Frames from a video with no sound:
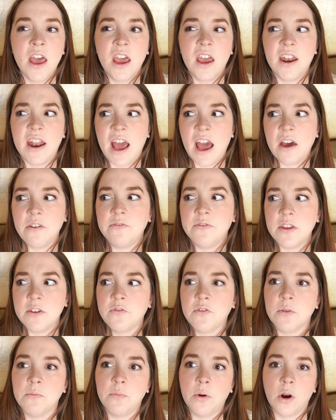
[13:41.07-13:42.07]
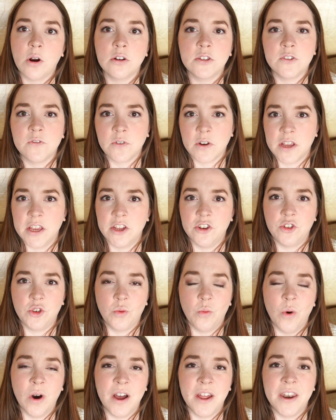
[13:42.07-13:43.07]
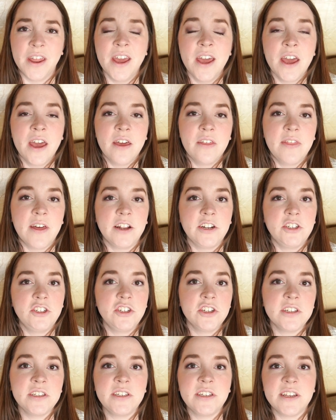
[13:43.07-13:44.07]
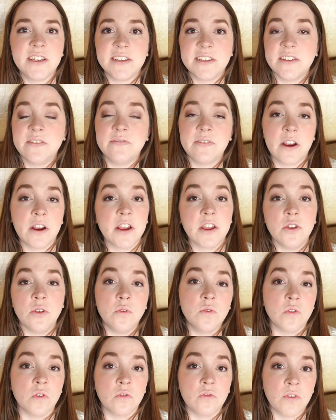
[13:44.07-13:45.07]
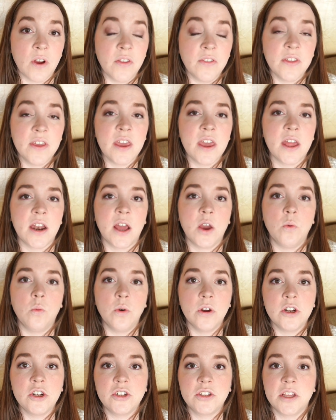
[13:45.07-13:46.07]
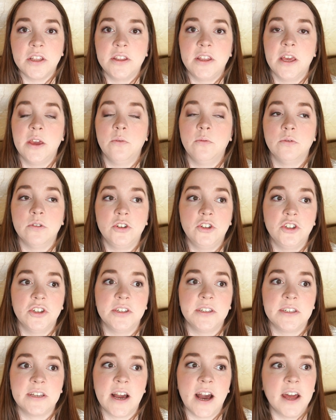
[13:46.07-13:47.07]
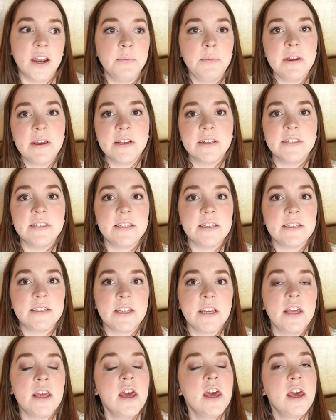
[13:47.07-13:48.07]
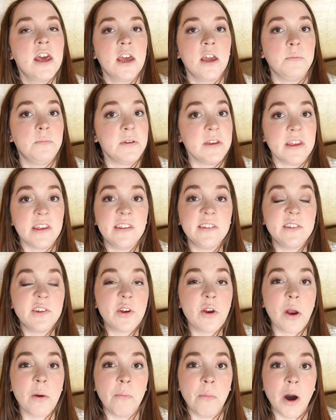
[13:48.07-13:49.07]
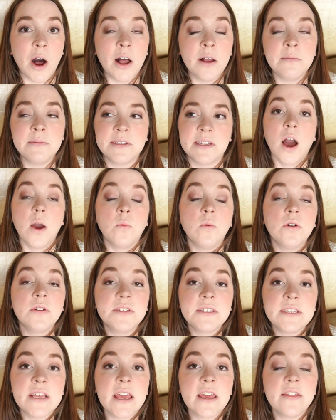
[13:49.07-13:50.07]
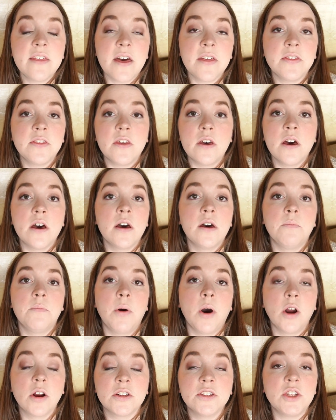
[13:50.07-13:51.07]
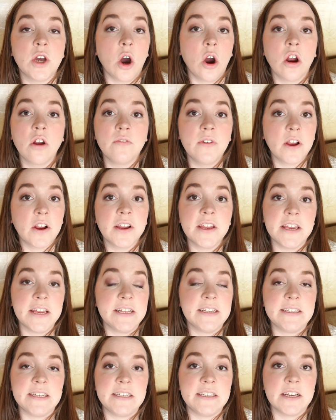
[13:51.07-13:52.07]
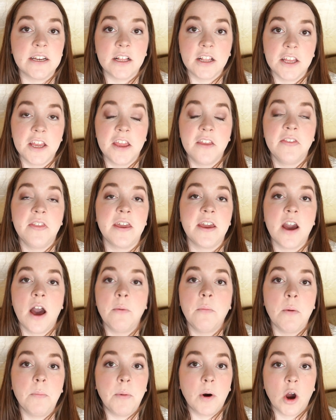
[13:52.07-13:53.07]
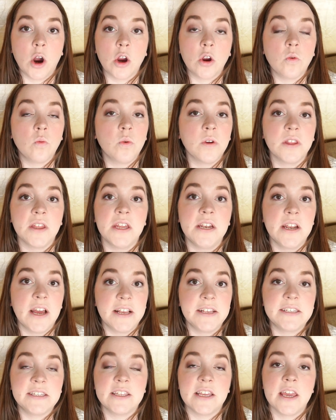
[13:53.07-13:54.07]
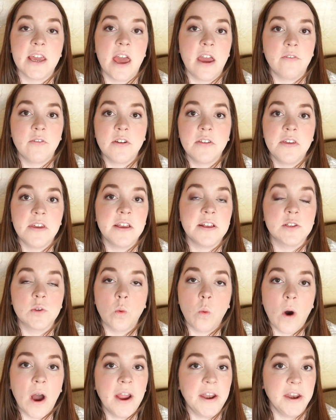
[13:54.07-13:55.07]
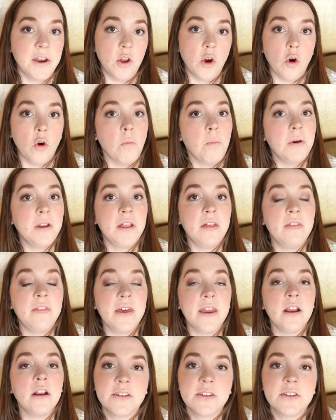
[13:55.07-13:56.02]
and have different parts for each one? That just isn't very user-friendly, and I wish that they would just kind of be consistent. It'd be easier on moms. I will say that the parts are very easy to clean. They come apart really nicely. Everything is wide and open in there,